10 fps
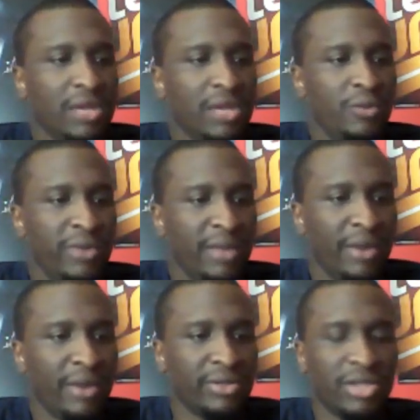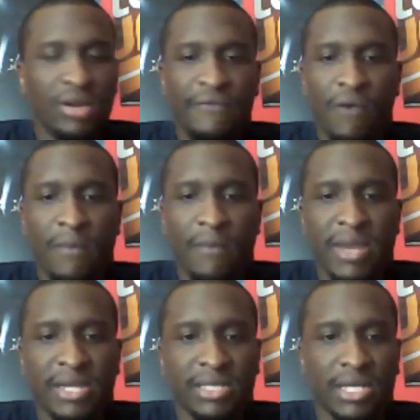you playing about 34
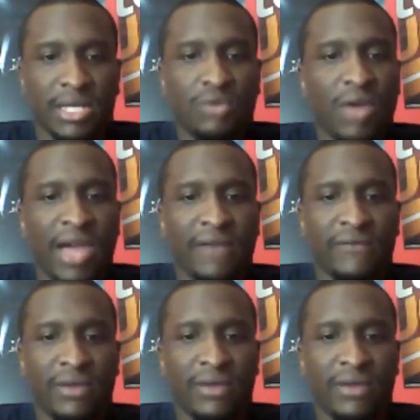minutes and you don't have